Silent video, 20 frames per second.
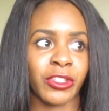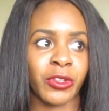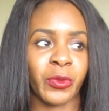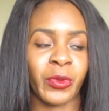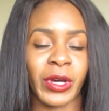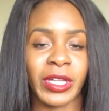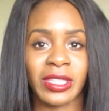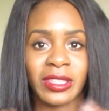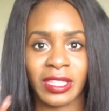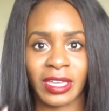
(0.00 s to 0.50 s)
the
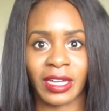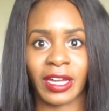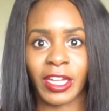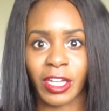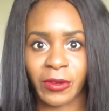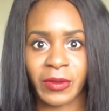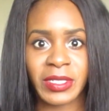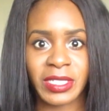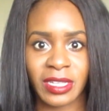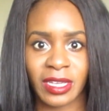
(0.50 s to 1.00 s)
one thing
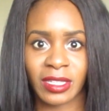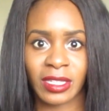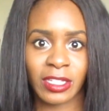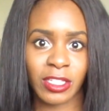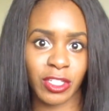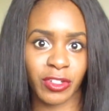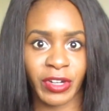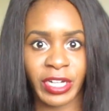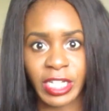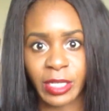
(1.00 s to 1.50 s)
I always say
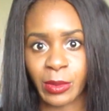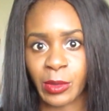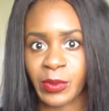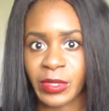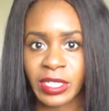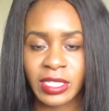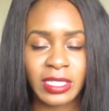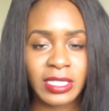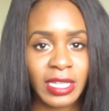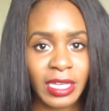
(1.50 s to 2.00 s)
that's great about
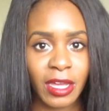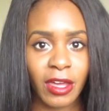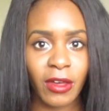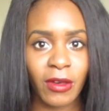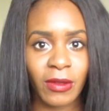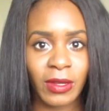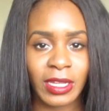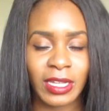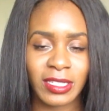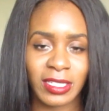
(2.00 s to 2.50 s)
being
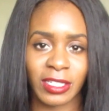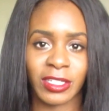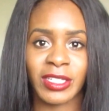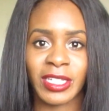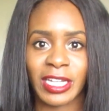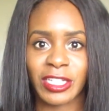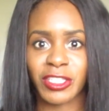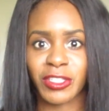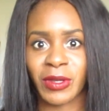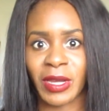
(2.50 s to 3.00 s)
single is that
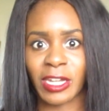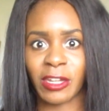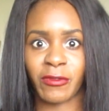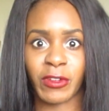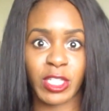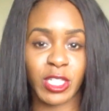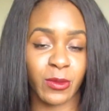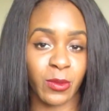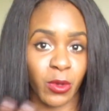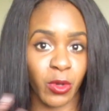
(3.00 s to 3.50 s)
you get to kind
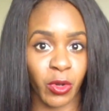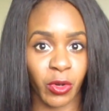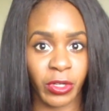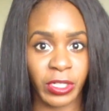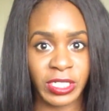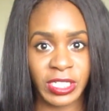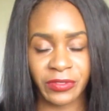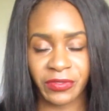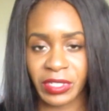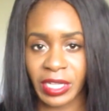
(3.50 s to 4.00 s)
of
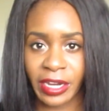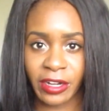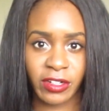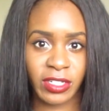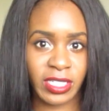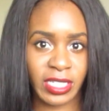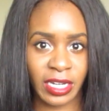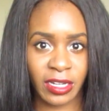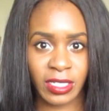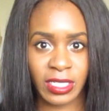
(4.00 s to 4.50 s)
explore different
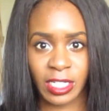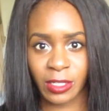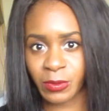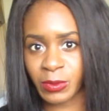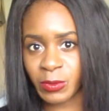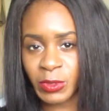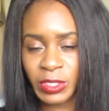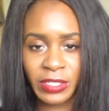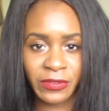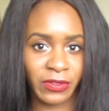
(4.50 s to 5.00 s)
hairstyles,
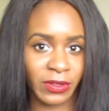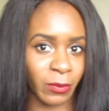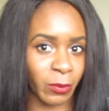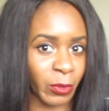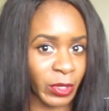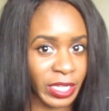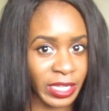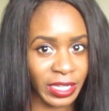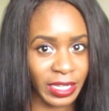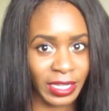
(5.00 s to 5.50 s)
like with
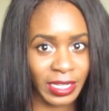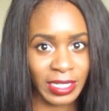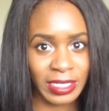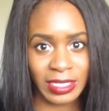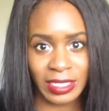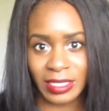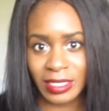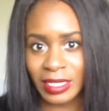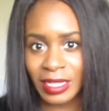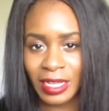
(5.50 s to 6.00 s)
different
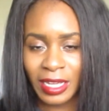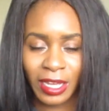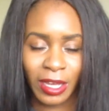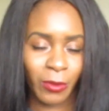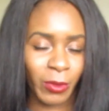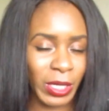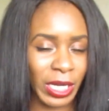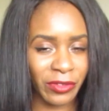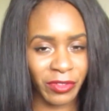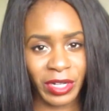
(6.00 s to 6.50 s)
wigs and
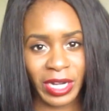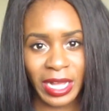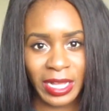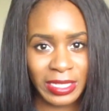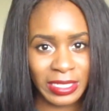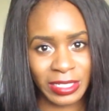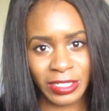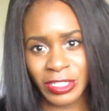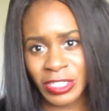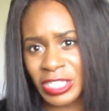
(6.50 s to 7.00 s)
whatever
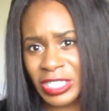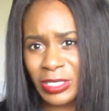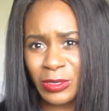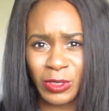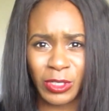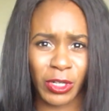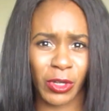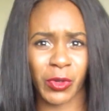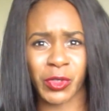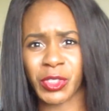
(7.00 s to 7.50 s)
else. Cause you just,
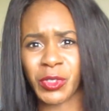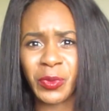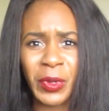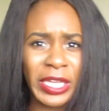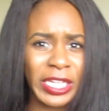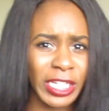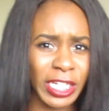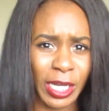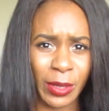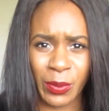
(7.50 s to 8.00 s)
you
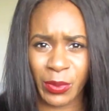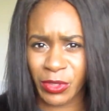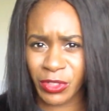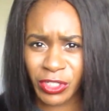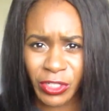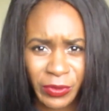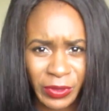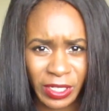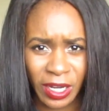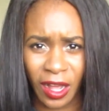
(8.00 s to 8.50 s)
wake up,
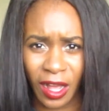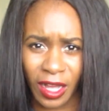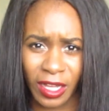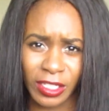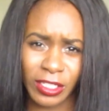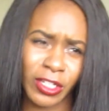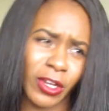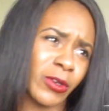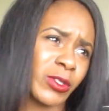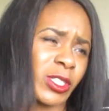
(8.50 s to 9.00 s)
throw it
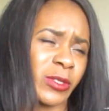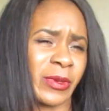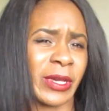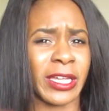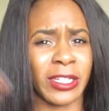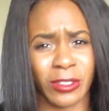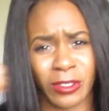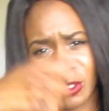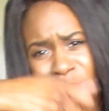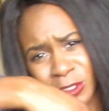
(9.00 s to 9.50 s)
on, go to
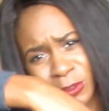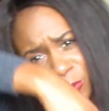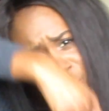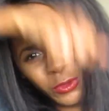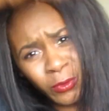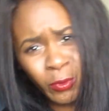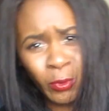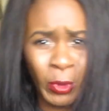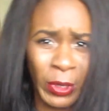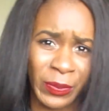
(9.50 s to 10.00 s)
bed,
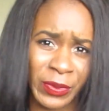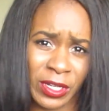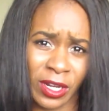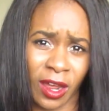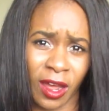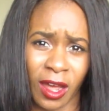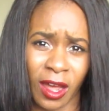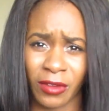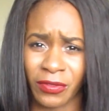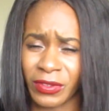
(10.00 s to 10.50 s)
whip it
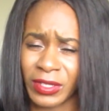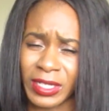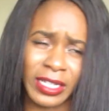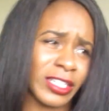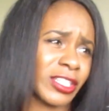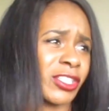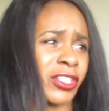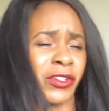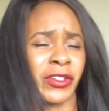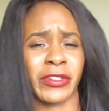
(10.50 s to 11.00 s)
off, and
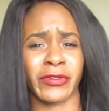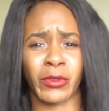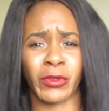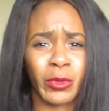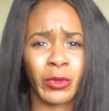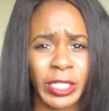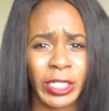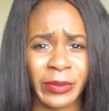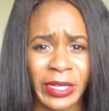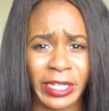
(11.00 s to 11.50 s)
like, you don't have to
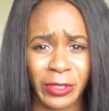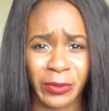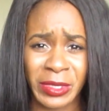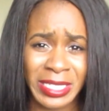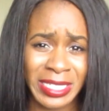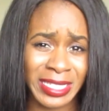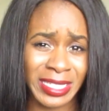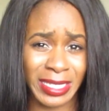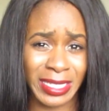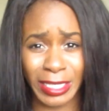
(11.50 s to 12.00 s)
worry about
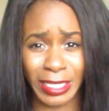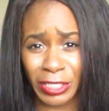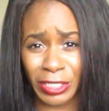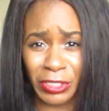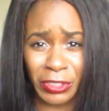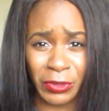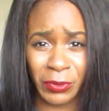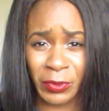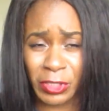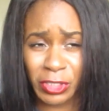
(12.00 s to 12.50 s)
anyone seeing
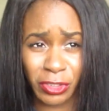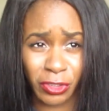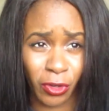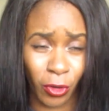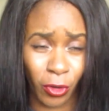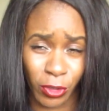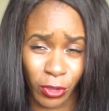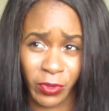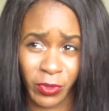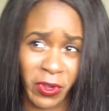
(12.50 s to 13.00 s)
you with your
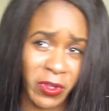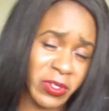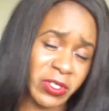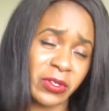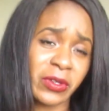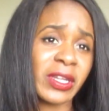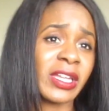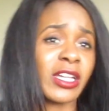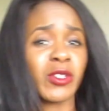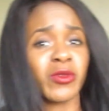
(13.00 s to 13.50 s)
cornrows
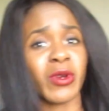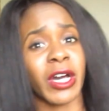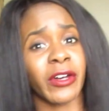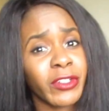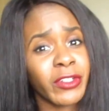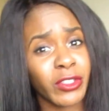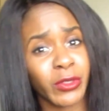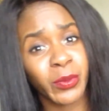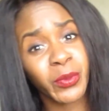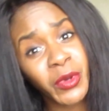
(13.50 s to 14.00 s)
looking like a
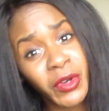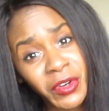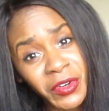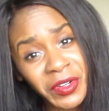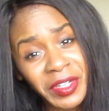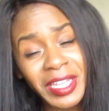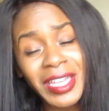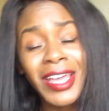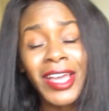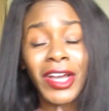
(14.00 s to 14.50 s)
12-year-old
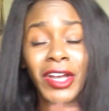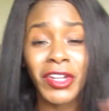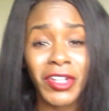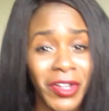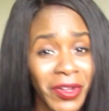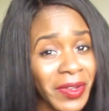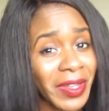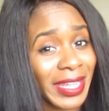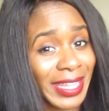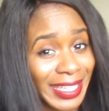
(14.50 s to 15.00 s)
boy.
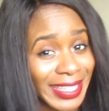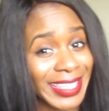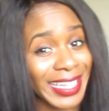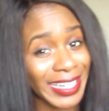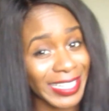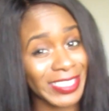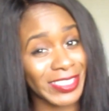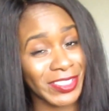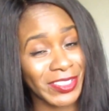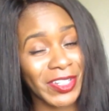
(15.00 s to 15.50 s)
Nothing like
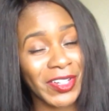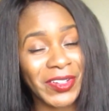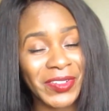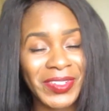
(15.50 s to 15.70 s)
that,